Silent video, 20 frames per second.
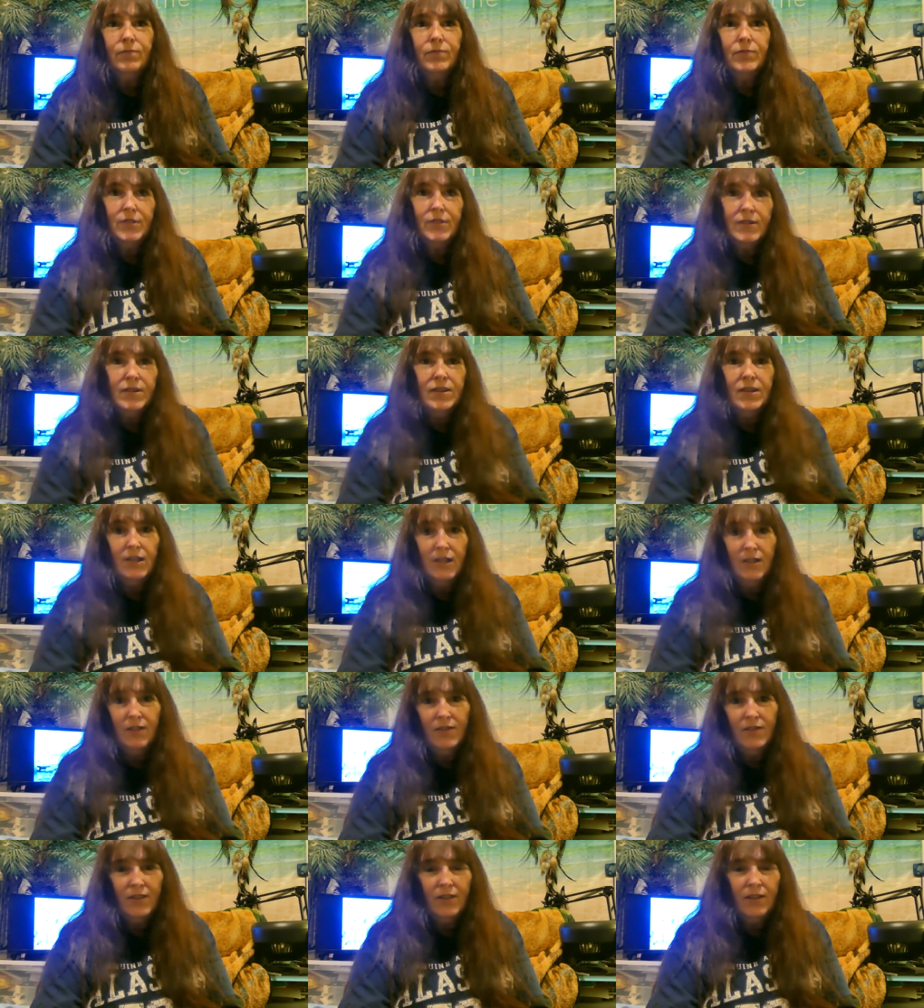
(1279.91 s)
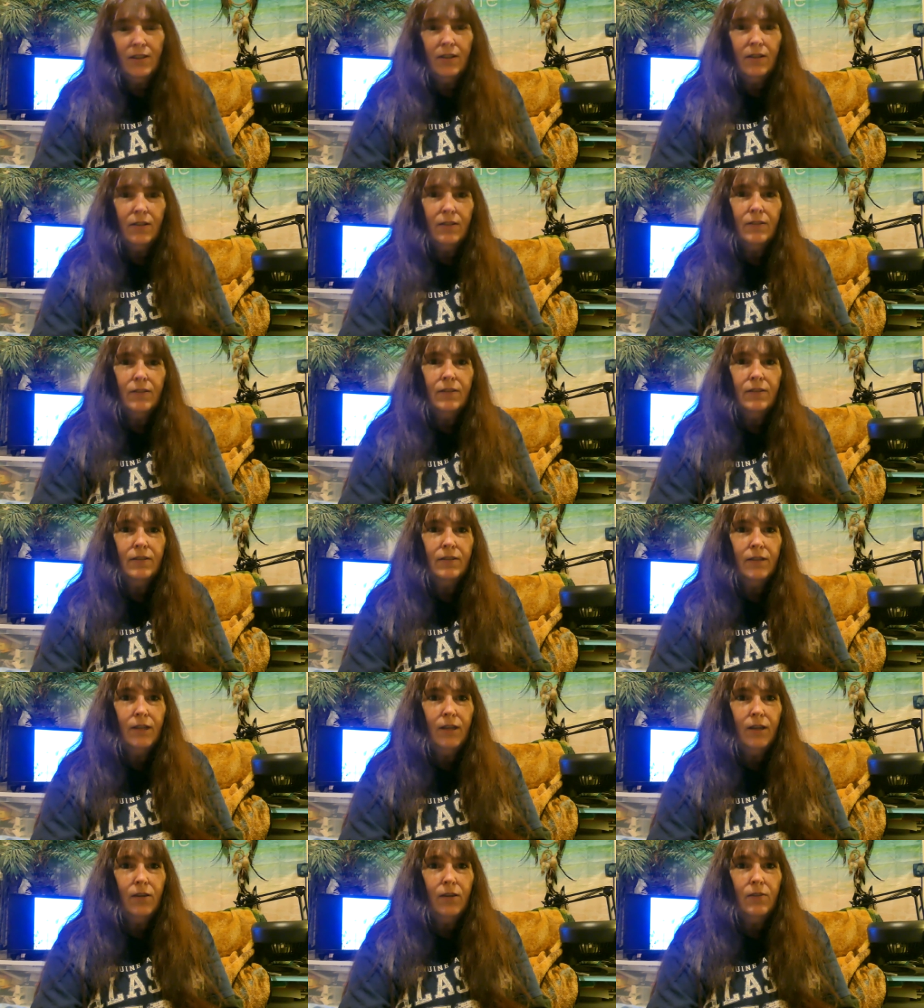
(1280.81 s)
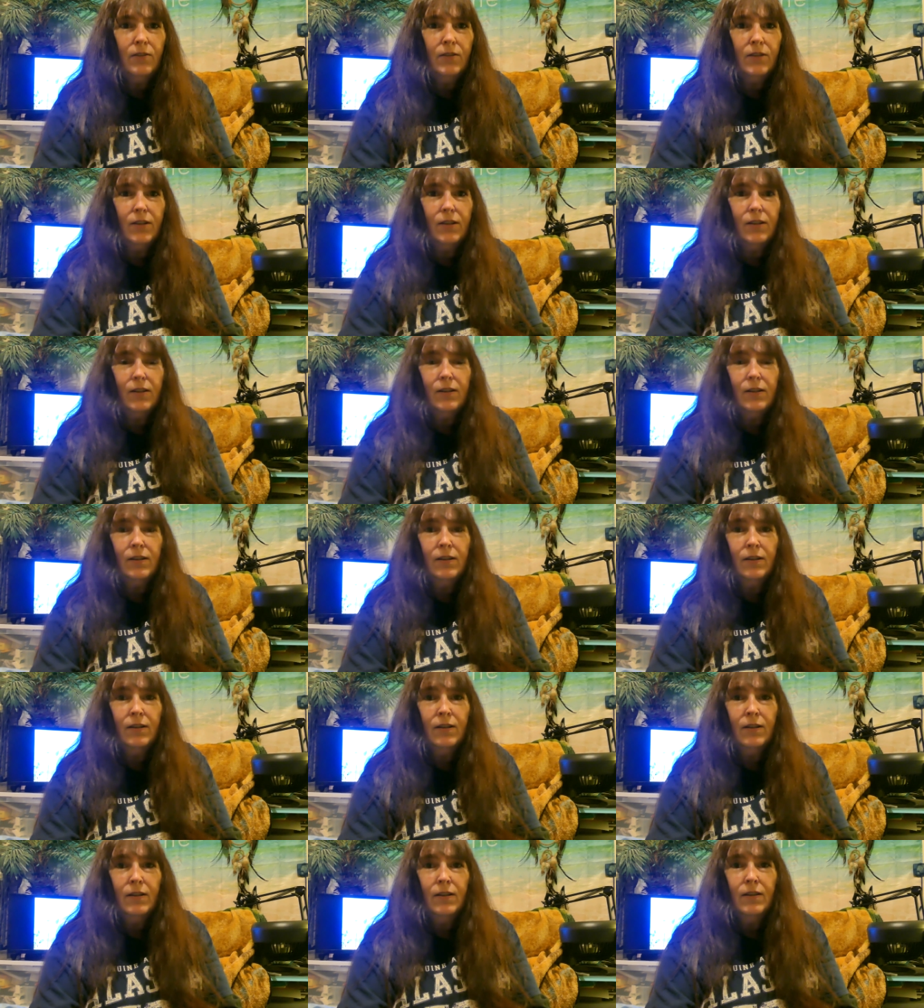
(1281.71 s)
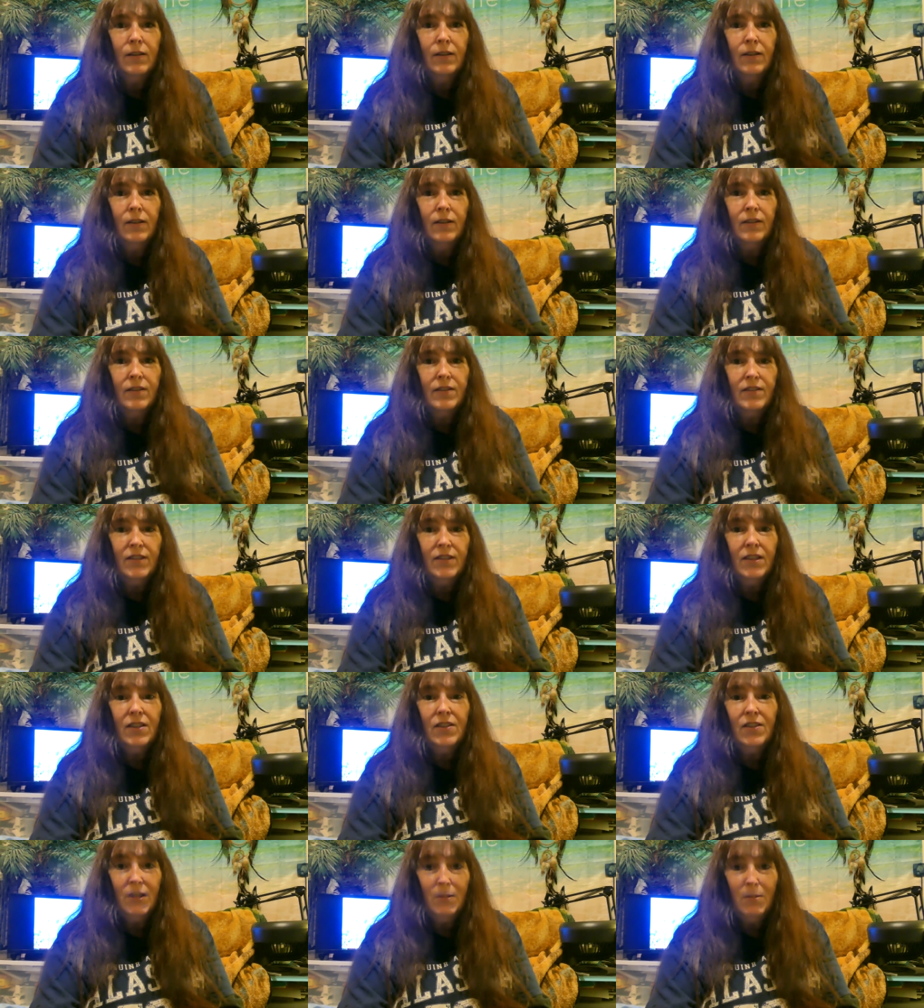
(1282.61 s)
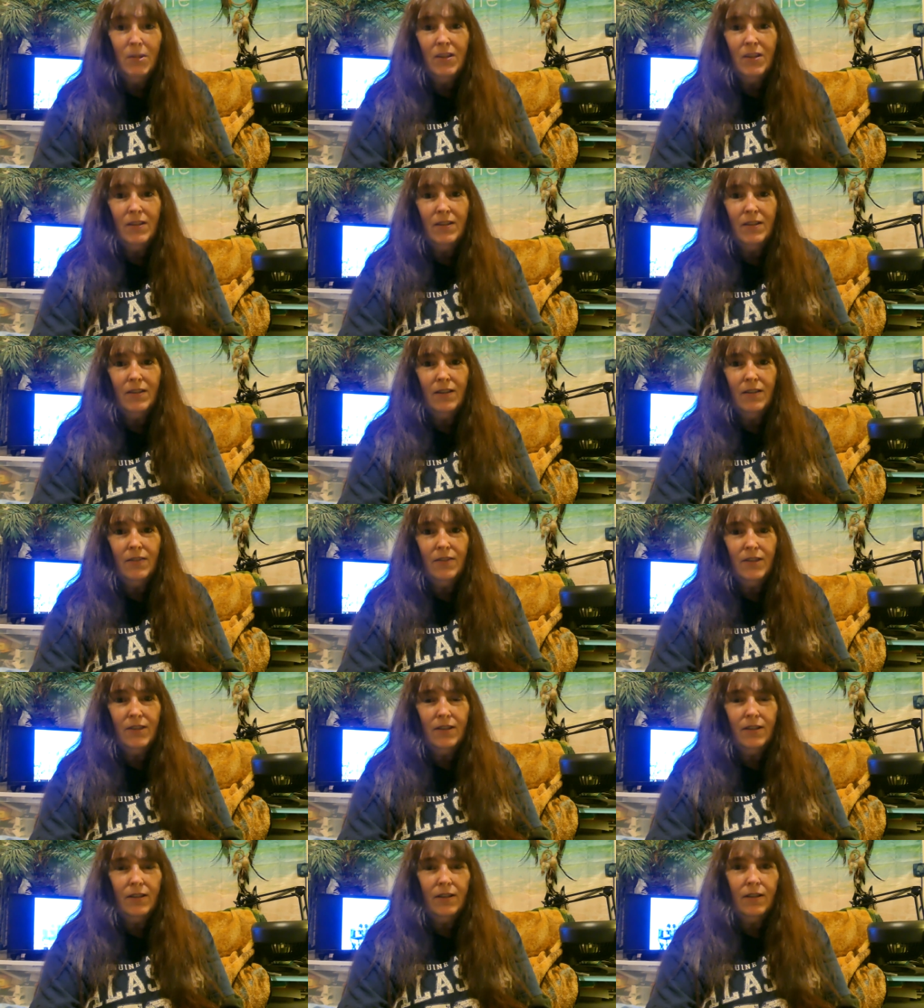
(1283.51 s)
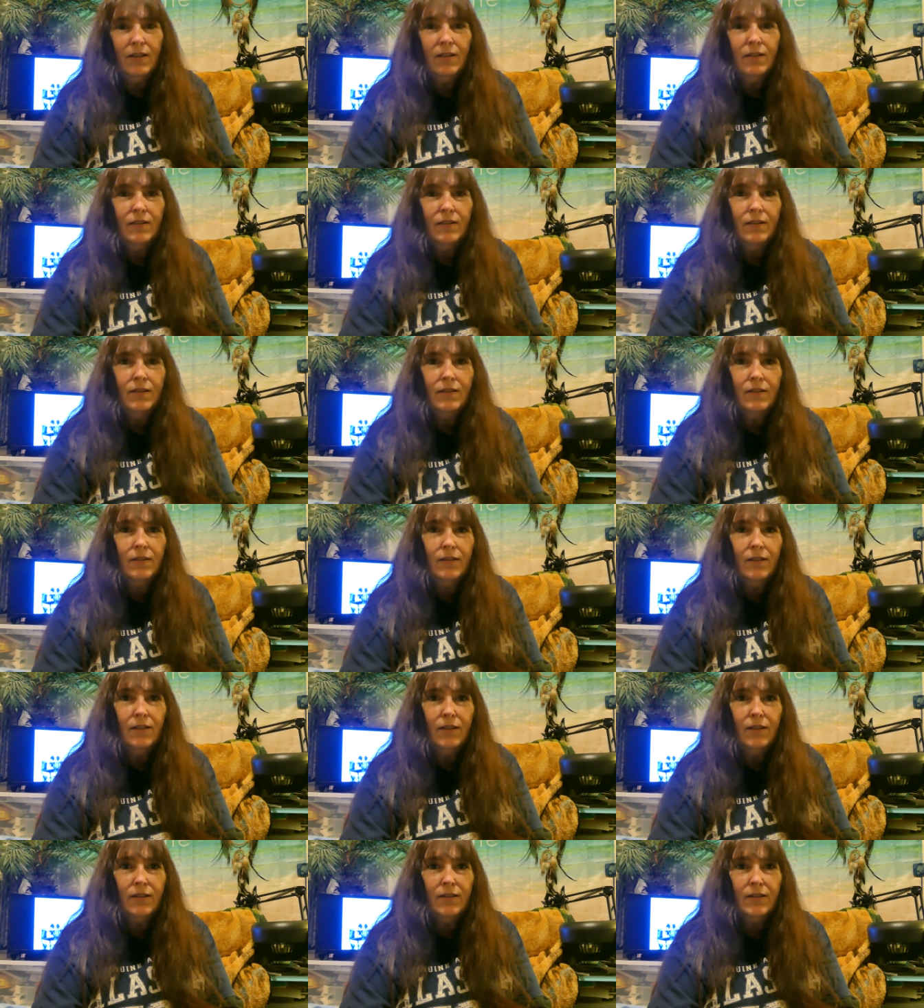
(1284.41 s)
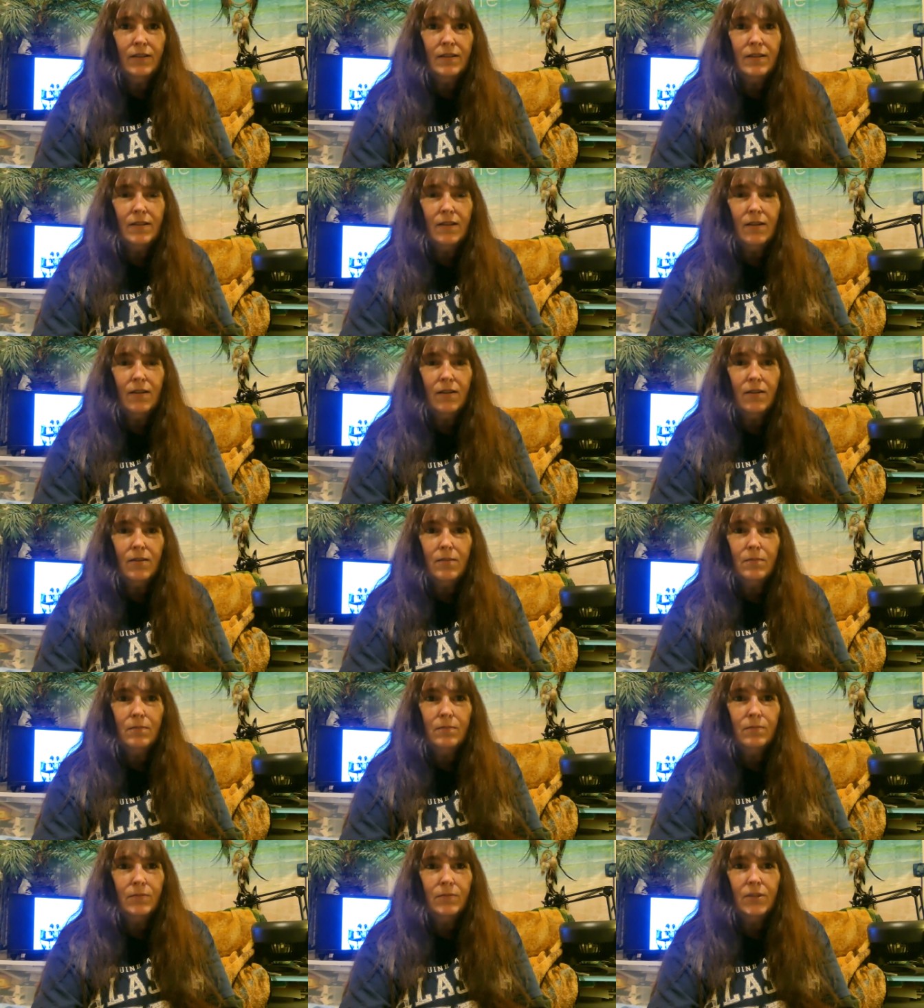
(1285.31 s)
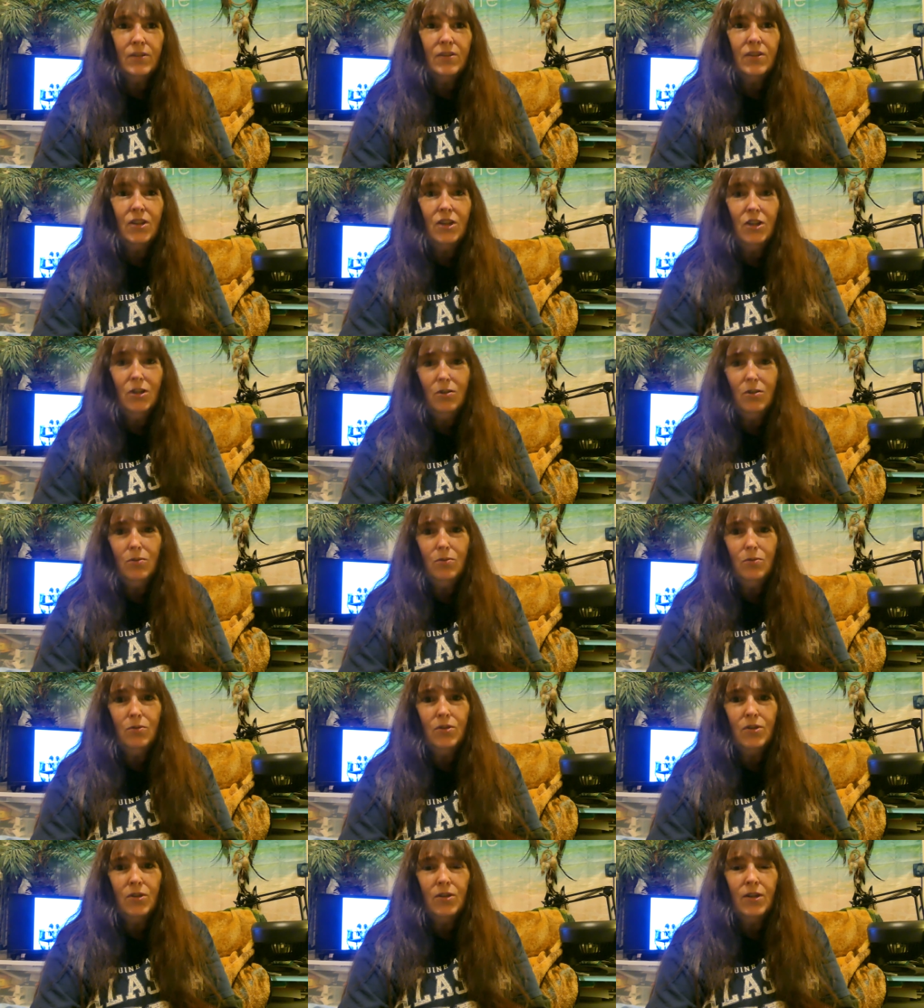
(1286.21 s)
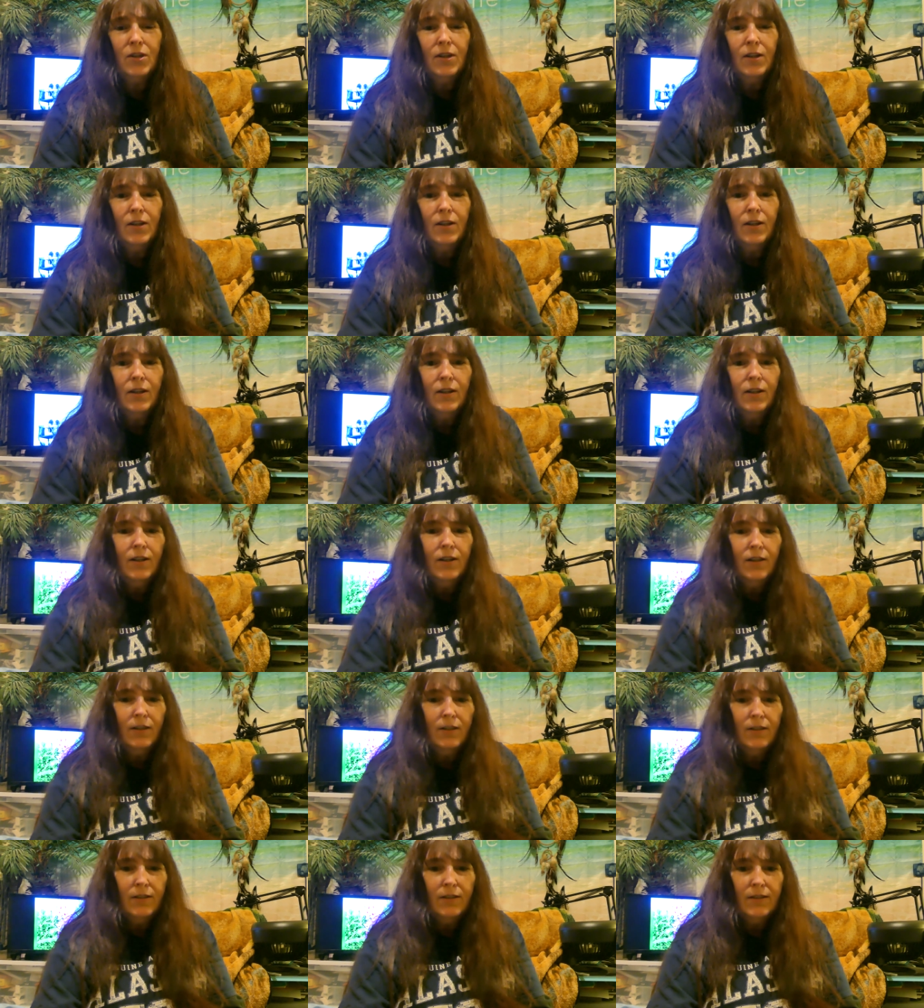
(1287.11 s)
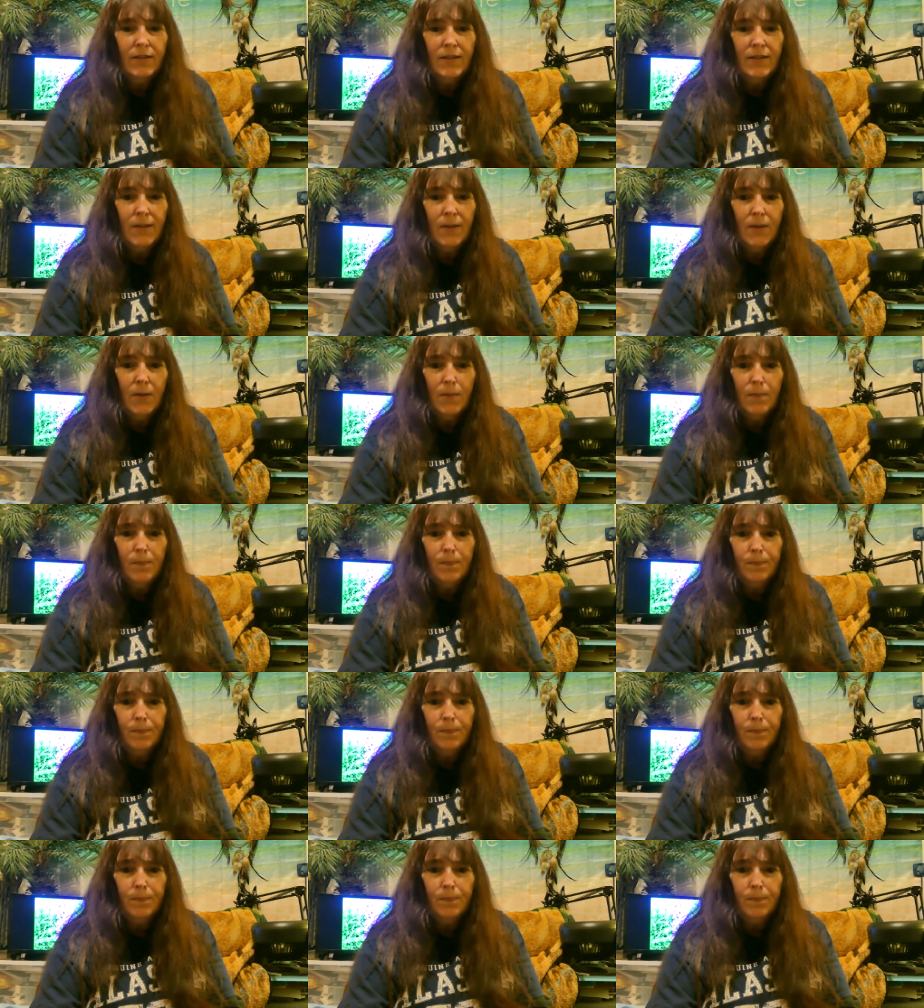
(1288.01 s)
city of Sitka, now the the city limits of Sitka is um, it's huge. It's um,